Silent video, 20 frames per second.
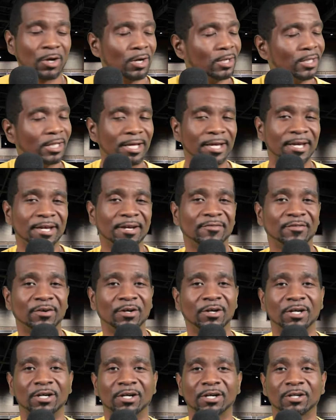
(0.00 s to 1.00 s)
All I have
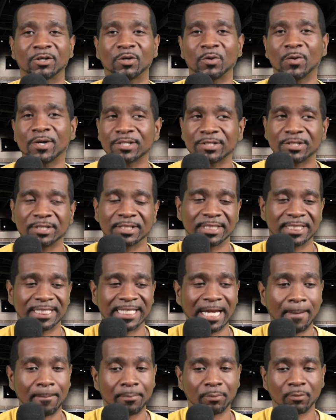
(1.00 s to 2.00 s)
are, are questions,
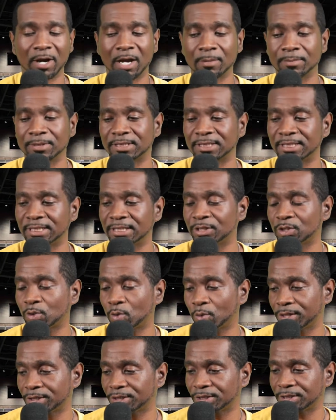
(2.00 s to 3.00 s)
and I promise these
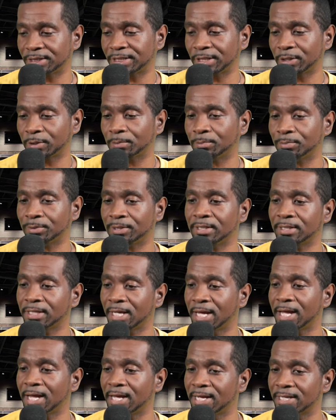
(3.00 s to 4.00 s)
questions that are being
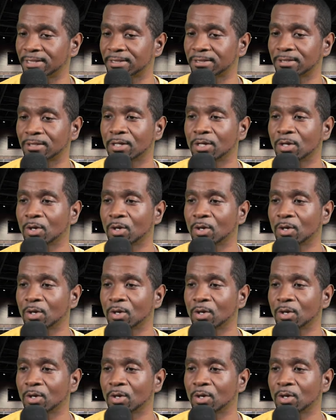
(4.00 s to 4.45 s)
asked